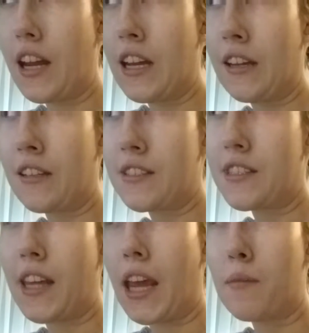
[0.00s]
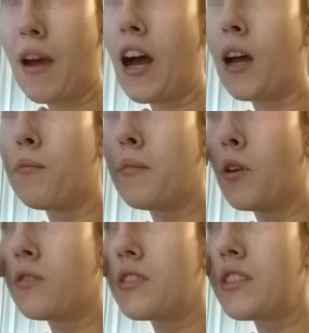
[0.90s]
and the same on
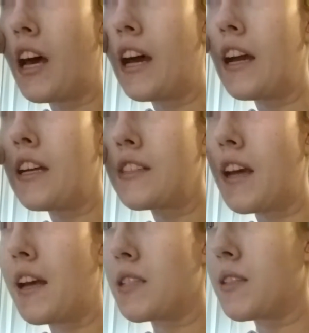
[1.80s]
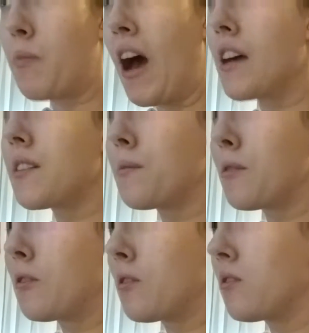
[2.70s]
both sides as
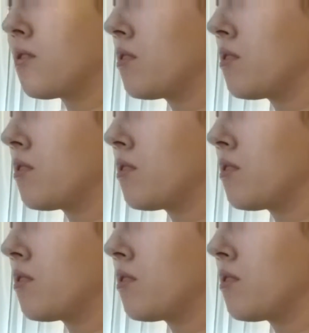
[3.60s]
possible.